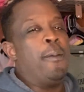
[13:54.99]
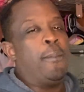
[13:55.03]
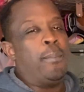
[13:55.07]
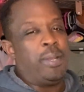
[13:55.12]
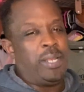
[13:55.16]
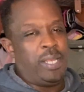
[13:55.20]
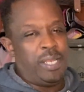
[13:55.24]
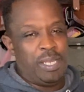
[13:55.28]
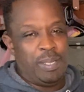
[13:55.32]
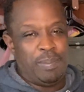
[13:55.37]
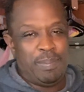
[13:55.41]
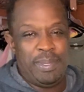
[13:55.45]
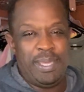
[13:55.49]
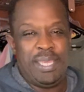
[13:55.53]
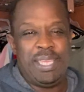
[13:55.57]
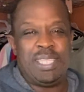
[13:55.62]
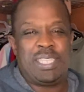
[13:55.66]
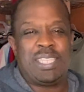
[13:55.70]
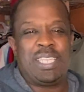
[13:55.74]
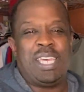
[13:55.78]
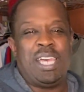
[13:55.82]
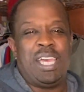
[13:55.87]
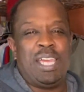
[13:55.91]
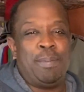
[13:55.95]
But in the
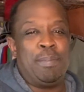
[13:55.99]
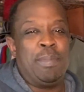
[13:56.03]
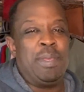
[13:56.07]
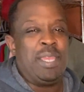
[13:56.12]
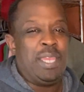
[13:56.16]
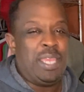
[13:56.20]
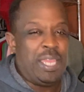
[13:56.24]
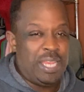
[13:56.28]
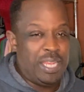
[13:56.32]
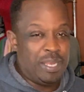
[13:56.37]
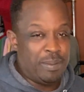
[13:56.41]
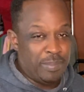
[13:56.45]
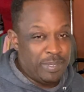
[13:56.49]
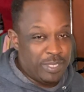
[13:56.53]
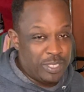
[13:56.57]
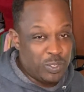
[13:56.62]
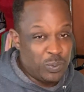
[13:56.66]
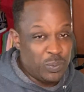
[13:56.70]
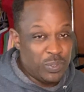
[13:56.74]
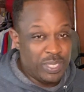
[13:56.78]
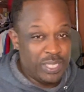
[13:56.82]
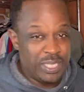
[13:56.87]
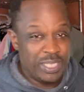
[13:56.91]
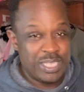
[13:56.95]
meantime, and in
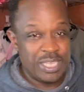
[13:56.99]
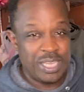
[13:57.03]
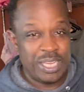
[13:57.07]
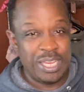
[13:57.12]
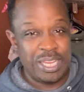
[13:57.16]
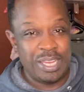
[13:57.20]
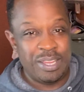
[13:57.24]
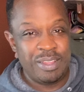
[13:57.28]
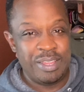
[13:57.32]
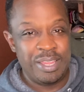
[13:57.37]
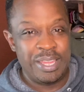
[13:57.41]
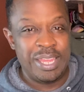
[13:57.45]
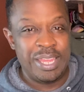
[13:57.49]
between time,